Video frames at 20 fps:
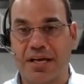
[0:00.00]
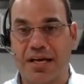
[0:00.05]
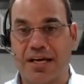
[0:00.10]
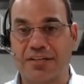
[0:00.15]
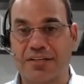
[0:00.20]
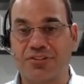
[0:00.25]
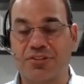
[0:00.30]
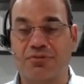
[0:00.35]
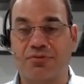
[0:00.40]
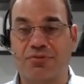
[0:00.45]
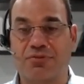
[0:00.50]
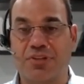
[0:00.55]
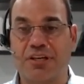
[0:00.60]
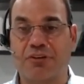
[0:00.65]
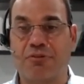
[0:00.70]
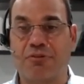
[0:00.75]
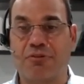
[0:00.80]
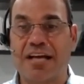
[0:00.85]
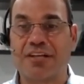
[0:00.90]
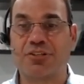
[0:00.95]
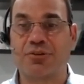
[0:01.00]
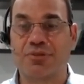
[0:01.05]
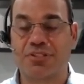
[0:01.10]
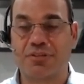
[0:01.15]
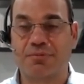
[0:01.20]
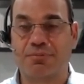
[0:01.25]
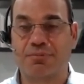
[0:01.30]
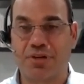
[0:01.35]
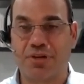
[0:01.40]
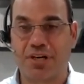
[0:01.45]
Uh, so the
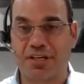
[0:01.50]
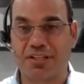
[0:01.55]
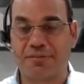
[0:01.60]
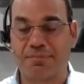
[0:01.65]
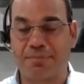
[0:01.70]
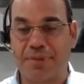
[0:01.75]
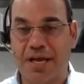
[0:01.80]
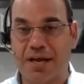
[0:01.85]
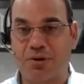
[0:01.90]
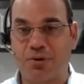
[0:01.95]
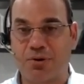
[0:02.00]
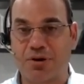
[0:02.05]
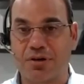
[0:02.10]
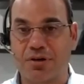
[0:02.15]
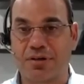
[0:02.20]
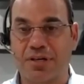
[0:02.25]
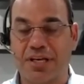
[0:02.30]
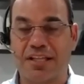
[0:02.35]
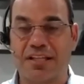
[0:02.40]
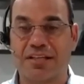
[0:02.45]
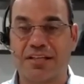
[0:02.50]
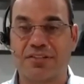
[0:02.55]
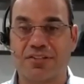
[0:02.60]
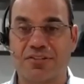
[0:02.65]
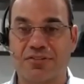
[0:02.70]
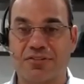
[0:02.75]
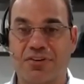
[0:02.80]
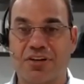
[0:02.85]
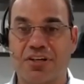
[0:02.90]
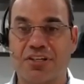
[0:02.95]
graduates of Productive Power, and this
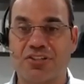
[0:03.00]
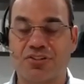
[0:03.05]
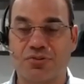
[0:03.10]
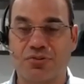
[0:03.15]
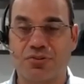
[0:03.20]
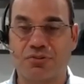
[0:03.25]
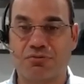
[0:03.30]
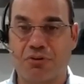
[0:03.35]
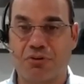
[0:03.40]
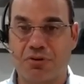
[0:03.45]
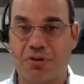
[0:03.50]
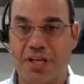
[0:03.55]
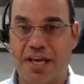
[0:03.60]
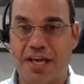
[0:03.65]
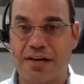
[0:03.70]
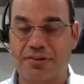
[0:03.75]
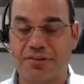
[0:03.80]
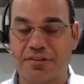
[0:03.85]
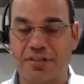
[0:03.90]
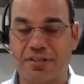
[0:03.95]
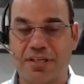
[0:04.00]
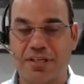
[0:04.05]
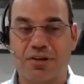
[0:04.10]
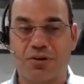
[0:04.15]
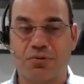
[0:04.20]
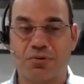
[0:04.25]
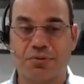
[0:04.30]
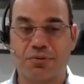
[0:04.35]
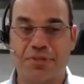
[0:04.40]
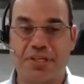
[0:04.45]
is very soon to roll out,
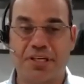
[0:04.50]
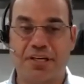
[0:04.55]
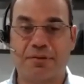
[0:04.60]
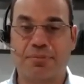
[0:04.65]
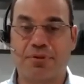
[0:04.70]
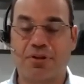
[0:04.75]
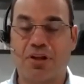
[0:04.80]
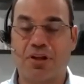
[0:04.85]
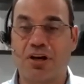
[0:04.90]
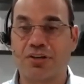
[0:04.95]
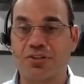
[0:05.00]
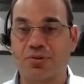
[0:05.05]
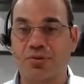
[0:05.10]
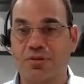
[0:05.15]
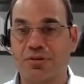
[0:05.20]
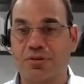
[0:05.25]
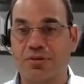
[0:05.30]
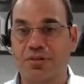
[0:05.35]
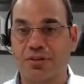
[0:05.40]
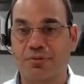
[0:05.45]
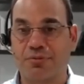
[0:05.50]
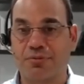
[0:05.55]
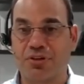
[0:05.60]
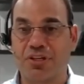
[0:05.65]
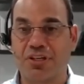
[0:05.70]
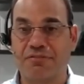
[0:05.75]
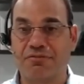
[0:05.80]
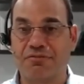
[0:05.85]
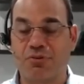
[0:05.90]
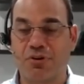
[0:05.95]
will be able to belong to a
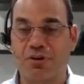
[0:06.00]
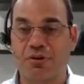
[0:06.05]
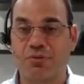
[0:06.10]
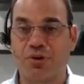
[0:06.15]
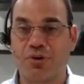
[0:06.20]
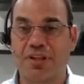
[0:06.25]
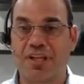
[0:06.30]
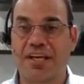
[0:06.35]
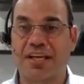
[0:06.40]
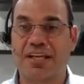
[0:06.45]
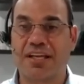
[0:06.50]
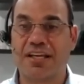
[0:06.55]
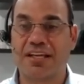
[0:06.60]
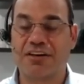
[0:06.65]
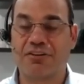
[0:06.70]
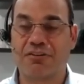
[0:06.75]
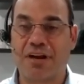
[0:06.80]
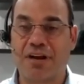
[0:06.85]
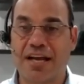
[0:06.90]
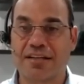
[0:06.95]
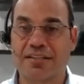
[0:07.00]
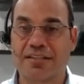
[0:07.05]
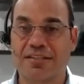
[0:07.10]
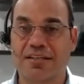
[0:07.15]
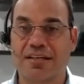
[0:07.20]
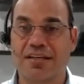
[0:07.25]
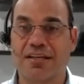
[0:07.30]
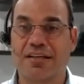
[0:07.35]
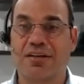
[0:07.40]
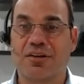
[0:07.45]
community forum where they can
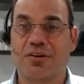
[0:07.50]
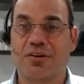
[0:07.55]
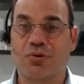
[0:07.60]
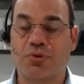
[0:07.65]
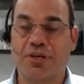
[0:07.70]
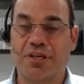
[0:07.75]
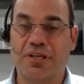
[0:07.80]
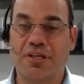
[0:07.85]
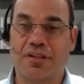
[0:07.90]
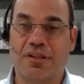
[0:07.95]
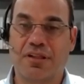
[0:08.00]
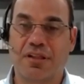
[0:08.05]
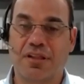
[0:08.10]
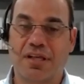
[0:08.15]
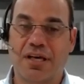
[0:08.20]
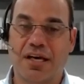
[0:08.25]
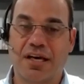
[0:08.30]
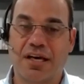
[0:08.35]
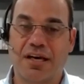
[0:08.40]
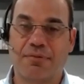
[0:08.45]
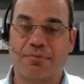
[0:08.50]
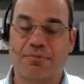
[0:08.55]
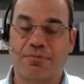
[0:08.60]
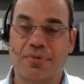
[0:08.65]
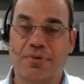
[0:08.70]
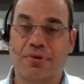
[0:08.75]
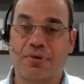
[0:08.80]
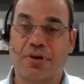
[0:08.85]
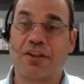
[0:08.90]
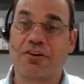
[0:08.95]
interact with
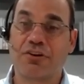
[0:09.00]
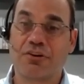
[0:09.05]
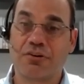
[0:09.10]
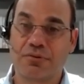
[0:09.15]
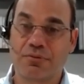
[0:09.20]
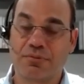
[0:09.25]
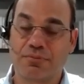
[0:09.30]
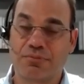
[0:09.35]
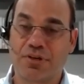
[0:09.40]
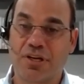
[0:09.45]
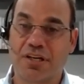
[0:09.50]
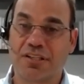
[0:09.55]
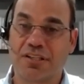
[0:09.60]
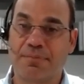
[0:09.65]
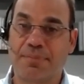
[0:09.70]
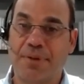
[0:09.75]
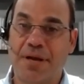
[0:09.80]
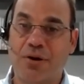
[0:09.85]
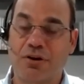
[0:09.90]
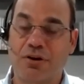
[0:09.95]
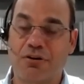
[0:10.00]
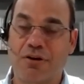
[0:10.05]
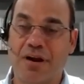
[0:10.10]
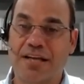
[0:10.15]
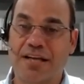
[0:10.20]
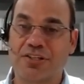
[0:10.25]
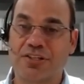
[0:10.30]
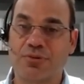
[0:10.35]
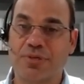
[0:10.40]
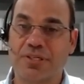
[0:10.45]
um, other Productive Power
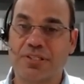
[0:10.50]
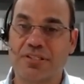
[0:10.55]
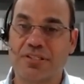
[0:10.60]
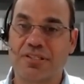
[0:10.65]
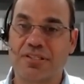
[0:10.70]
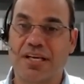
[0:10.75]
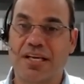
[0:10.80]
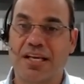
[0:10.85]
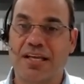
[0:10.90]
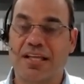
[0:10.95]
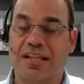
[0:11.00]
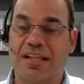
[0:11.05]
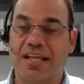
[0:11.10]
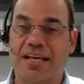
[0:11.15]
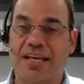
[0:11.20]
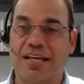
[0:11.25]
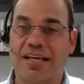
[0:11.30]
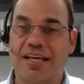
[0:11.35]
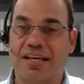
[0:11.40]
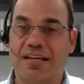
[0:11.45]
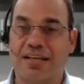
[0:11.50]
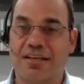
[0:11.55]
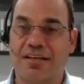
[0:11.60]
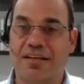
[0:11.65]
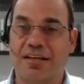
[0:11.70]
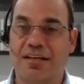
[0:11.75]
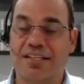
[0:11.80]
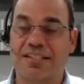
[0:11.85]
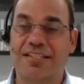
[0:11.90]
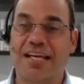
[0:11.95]
graduates. They
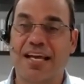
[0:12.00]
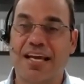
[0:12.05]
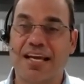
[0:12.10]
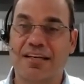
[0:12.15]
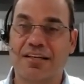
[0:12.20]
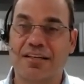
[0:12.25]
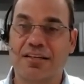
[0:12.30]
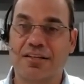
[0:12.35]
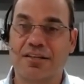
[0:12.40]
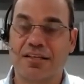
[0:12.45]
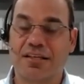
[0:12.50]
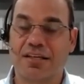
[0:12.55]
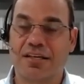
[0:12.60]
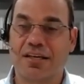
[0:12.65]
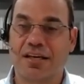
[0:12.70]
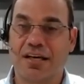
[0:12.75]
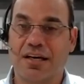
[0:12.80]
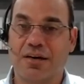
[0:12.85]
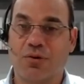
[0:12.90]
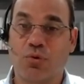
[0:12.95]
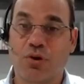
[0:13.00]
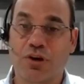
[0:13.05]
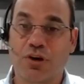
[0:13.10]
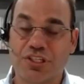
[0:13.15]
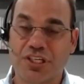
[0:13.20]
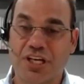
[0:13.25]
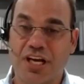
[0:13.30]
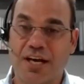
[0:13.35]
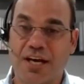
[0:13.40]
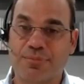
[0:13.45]
can attend uh,
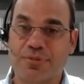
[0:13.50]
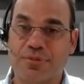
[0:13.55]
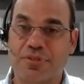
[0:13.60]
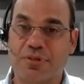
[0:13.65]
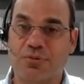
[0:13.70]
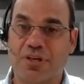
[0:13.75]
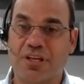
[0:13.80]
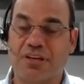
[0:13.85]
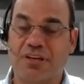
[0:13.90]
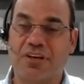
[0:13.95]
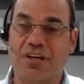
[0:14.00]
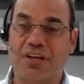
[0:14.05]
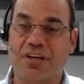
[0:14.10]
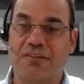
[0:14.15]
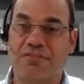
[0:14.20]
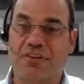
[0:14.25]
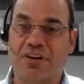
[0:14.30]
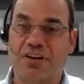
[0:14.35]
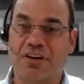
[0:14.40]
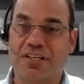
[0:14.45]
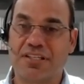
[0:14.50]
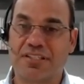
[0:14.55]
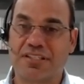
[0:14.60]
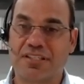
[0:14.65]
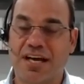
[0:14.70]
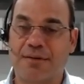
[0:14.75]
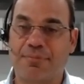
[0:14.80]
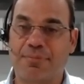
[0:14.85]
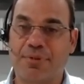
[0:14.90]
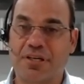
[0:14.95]
workshops that we're giving on various
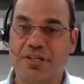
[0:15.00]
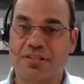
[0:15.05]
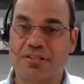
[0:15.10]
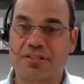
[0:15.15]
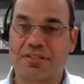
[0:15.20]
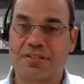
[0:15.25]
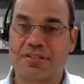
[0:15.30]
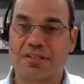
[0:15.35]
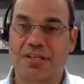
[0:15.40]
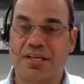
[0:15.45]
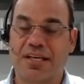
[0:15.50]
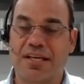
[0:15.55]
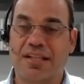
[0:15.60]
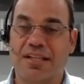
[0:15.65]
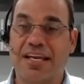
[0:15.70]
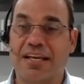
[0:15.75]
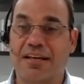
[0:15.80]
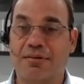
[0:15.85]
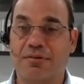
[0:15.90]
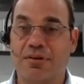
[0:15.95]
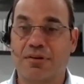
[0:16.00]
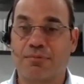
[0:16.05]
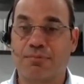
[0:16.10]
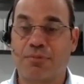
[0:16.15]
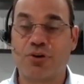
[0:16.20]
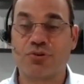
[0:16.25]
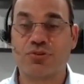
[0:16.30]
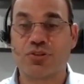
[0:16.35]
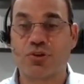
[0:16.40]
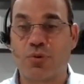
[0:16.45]
topics. They can
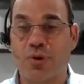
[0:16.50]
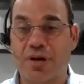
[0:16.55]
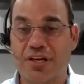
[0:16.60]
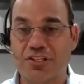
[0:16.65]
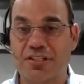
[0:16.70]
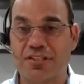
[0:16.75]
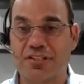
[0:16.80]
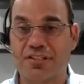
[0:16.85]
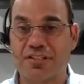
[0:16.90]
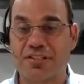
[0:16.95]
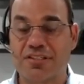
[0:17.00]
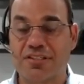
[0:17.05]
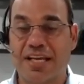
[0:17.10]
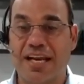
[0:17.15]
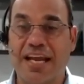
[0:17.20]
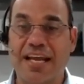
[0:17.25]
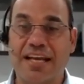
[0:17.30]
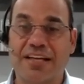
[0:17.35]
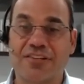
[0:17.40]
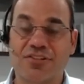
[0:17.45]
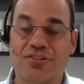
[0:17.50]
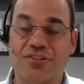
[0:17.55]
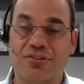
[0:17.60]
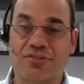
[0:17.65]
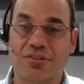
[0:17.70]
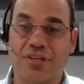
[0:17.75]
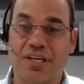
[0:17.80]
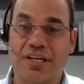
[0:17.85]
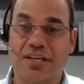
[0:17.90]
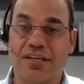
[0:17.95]
post questions and
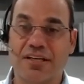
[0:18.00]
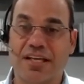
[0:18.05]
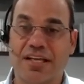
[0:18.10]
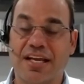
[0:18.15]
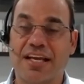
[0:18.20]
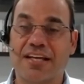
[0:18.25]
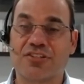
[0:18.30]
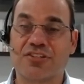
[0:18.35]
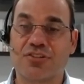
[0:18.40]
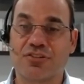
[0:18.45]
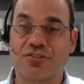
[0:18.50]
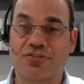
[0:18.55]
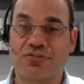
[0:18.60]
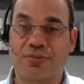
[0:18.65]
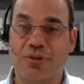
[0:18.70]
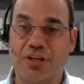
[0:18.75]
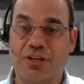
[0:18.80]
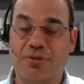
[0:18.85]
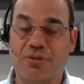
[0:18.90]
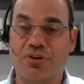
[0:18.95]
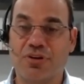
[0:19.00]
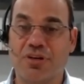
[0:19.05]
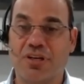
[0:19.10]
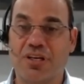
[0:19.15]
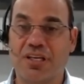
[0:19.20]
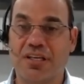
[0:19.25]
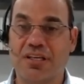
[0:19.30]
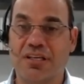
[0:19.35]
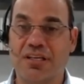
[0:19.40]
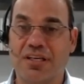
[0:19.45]
answers and get answers from the
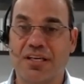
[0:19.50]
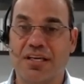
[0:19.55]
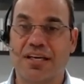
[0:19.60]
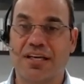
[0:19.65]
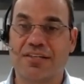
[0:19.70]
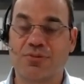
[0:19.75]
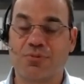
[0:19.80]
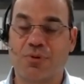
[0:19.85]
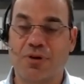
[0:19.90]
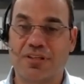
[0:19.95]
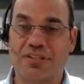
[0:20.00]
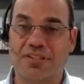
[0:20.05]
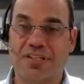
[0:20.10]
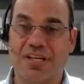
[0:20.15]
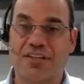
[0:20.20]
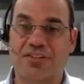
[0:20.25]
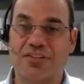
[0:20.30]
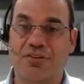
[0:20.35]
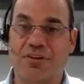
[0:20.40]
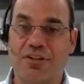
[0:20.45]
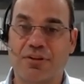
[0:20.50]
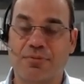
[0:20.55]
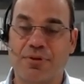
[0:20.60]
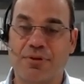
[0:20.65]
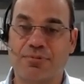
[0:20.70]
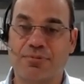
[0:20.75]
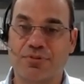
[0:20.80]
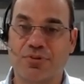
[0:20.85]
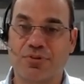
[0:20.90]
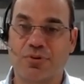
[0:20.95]
community as well as answer other
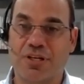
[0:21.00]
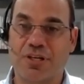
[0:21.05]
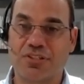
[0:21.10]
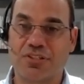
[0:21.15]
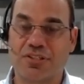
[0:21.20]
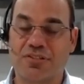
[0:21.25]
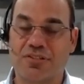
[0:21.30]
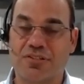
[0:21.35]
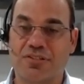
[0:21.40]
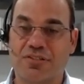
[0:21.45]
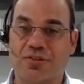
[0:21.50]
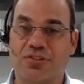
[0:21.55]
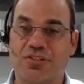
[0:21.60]
people's questions.